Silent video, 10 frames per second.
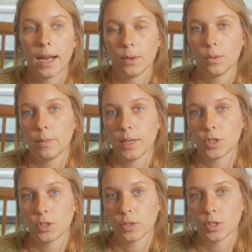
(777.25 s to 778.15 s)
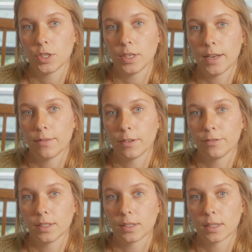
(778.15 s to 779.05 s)
I will make sure she never
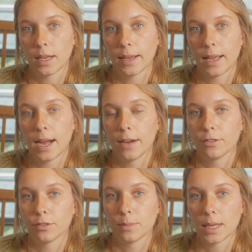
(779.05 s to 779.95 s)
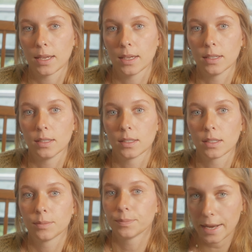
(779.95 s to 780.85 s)
feels like half of me
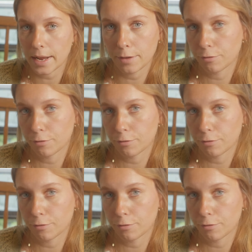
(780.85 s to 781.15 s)
is in